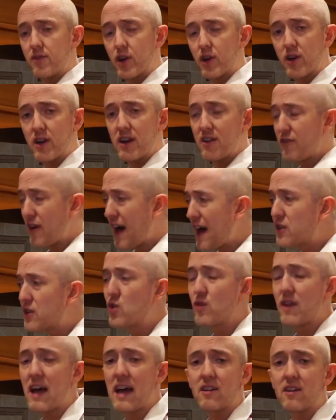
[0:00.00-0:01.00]
they're going to
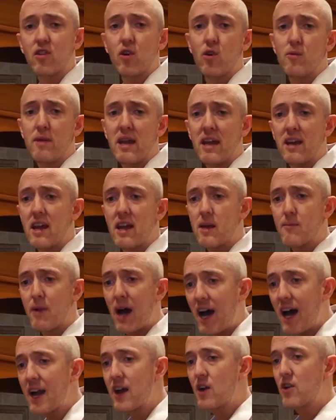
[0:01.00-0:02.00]
value that domain name
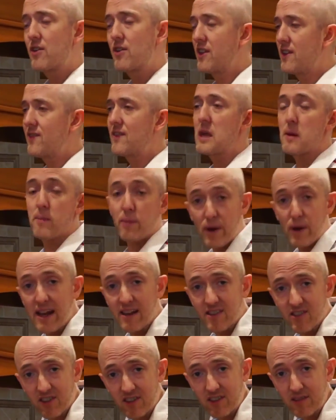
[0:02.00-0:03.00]
higher than the
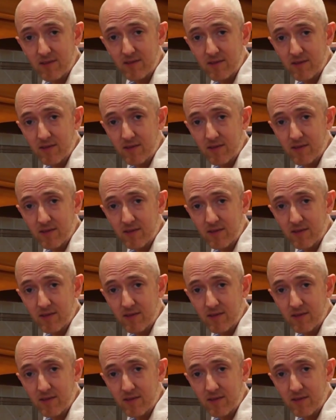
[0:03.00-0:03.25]
appraisal.